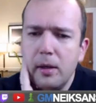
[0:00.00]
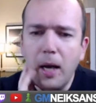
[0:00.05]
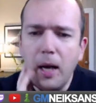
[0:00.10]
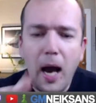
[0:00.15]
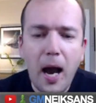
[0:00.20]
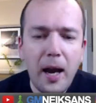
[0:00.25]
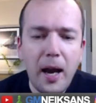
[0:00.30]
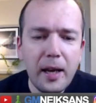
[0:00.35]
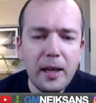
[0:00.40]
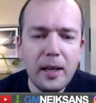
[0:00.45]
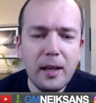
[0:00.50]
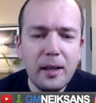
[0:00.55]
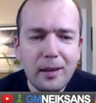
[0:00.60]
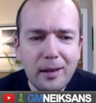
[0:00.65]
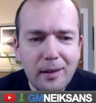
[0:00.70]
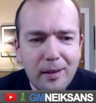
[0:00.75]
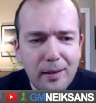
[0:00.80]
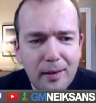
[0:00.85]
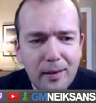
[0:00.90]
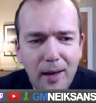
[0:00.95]
I
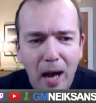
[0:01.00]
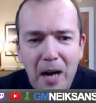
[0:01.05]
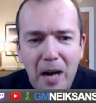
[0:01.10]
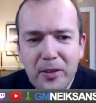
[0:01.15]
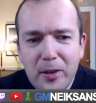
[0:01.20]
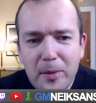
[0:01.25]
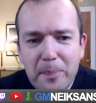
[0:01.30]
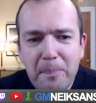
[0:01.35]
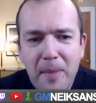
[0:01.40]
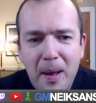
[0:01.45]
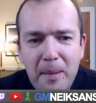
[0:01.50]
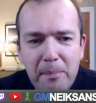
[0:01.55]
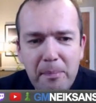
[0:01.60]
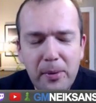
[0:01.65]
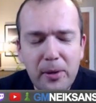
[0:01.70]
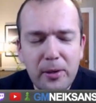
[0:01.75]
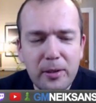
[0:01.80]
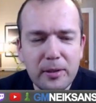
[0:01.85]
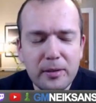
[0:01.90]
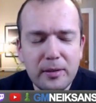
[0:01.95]

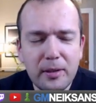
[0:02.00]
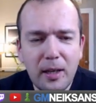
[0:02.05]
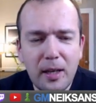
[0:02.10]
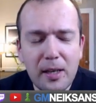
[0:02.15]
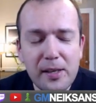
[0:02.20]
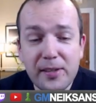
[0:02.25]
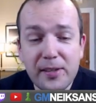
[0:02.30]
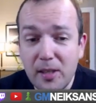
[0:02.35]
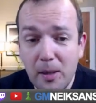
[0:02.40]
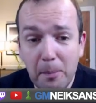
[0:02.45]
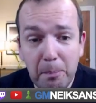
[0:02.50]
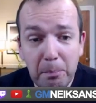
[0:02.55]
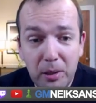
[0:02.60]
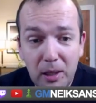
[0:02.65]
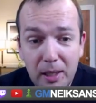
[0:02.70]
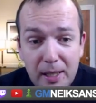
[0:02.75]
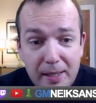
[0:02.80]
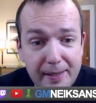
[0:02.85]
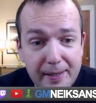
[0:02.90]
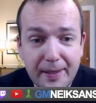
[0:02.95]
remembered some
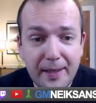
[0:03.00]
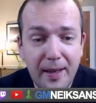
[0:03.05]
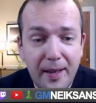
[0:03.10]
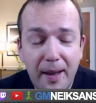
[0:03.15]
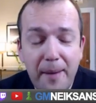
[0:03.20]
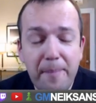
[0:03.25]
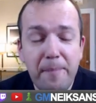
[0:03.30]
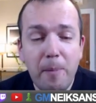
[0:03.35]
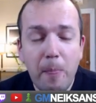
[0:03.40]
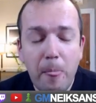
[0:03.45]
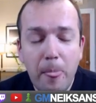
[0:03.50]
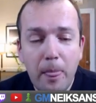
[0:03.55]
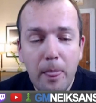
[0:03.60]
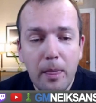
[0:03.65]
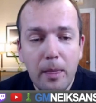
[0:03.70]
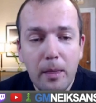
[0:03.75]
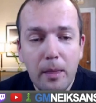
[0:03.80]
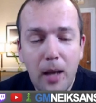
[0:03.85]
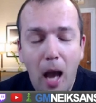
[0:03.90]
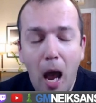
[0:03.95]
blitz game
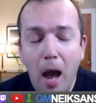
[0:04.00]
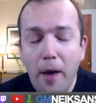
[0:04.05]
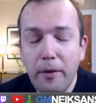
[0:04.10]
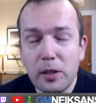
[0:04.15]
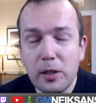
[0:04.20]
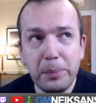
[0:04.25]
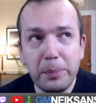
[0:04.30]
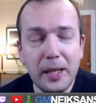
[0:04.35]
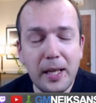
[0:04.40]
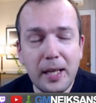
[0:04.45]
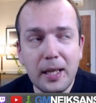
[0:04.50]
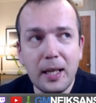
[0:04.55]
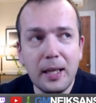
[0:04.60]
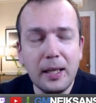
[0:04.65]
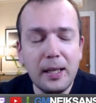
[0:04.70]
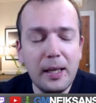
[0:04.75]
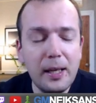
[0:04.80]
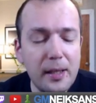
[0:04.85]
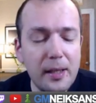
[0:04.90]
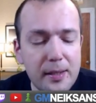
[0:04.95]
I was playing
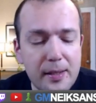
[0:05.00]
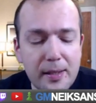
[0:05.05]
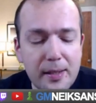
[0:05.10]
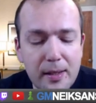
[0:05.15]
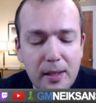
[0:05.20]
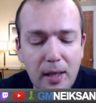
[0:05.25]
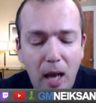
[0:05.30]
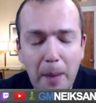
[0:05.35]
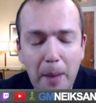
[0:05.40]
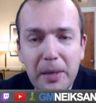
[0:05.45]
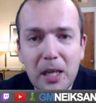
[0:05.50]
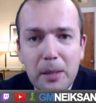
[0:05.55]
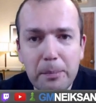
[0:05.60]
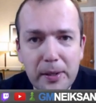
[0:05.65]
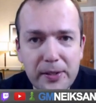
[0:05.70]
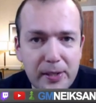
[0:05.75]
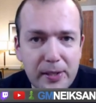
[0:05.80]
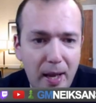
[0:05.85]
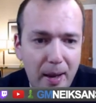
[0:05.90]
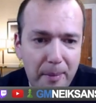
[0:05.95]
against Amin
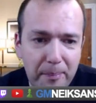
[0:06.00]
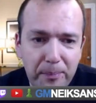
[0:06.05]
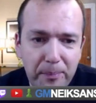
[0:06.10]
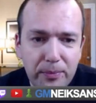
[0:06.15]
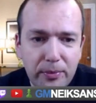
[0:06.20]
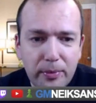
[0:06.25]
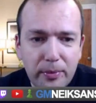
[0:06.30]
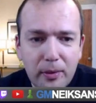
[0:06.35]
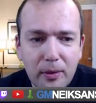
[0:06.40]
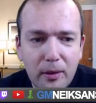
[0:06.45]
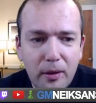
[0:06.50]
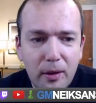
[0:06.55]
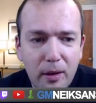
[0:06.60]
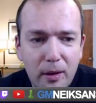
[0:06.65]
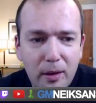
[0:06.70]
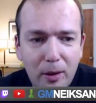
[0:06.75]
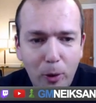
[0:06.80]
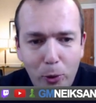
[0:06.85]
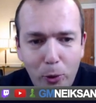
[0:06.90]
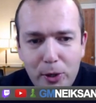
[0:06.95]
Bassem,
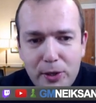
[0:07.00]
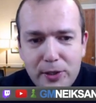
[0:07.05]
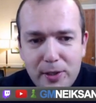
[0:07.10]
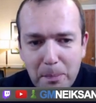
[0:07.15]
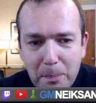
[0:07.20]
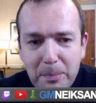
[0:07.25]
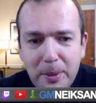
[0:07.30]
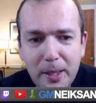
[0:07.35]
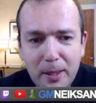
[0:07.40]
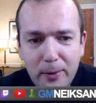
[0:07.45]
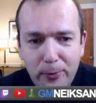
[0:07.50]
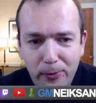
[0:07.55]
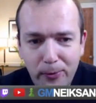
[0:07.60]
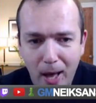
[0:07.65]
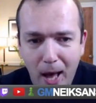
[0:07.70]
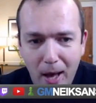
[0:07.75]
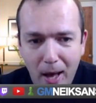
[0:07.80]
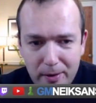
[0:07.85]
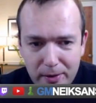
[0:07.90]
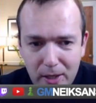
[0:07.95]
who is a big
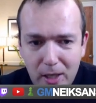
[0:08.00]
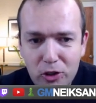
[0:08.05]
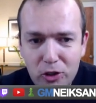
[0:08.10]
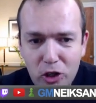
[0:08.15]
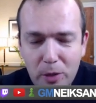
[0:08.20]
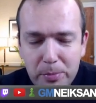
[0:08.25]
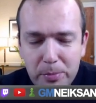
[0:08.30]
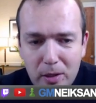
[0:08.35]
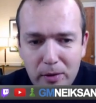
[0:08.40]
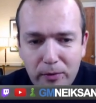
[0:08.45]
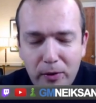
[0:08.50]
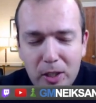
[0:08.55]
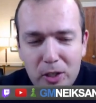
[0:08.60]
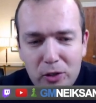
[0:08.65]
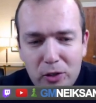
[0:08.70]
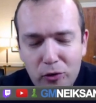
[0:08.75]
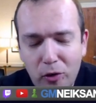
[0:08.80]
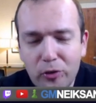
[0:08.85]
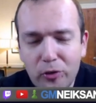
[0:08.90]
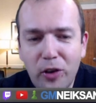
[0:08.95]
fan, the Egyptian, very
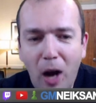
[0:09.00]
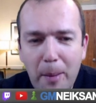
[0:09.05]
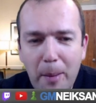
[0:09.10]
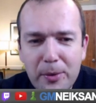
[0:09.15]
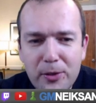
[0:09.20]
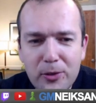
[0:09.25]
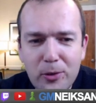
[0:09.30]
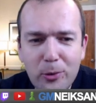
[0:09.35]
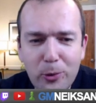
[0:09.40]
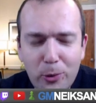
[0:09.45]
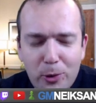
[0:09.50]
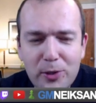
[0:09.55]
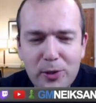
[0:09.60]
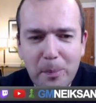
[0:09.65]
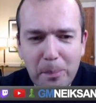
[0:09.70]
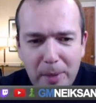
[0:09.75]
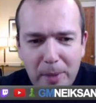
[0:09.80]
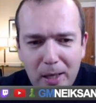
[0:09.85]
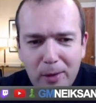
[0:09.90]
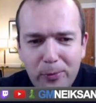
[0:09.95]
strong grandmaster, who is a
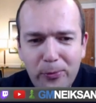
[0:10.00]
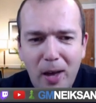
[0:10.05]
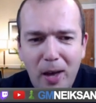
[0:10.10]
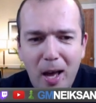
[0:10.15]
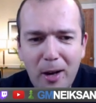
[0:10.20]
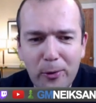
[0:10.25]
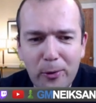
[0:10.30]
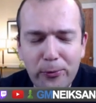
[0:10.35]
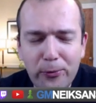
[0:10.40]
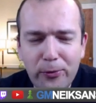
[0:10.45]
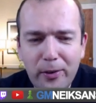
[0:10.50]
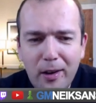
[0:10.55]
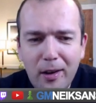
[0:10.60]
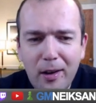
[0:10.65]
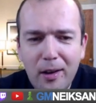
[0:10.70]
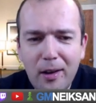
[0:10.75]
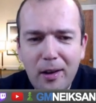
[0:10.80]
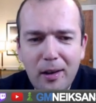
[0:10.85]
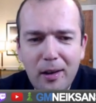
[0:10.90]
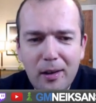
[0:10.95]
big fan of
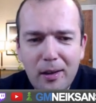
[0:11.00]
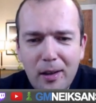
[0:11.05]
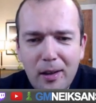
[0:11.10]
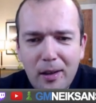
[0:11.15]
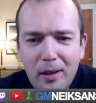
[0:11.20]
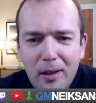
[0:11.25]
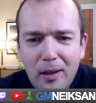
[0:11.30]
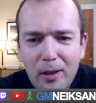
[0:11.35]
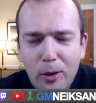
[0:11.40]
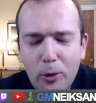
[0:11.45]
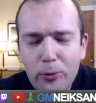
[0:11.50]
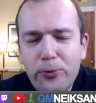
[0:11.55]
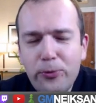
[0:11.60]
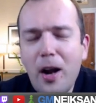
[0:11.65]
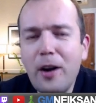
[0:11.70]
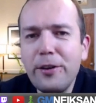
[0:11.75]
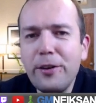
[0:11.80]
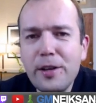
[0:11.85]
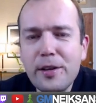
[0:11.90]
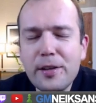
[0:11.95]

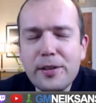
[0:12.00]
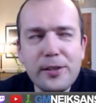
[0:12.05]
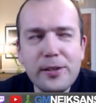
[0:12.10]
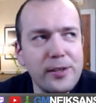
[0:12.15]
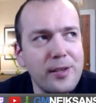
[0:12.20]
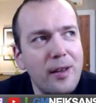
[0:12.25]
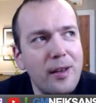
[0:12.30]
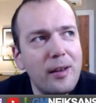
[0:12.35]
various